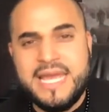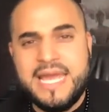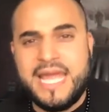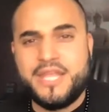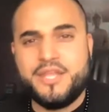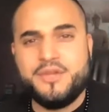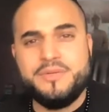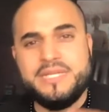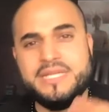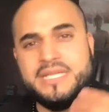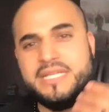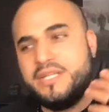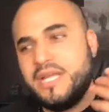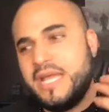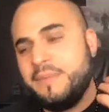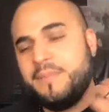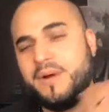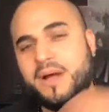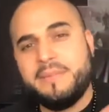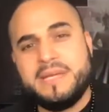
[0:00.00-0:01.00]
and you need, hey,
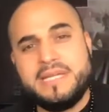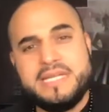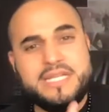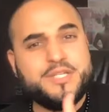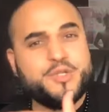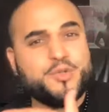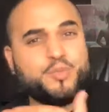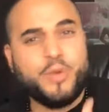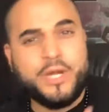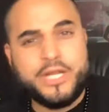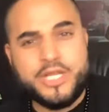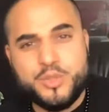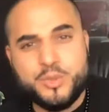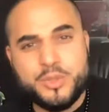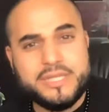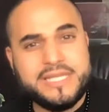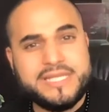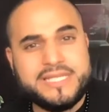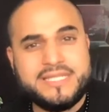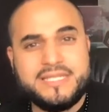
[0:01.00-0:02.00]
Bobby, I need to run you a
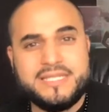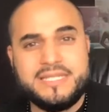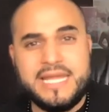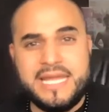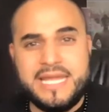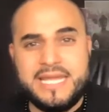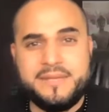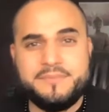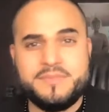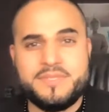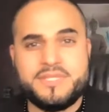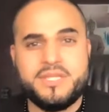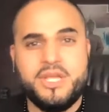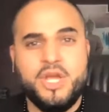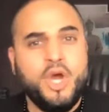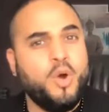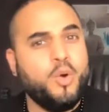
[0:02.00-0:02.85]
list of names,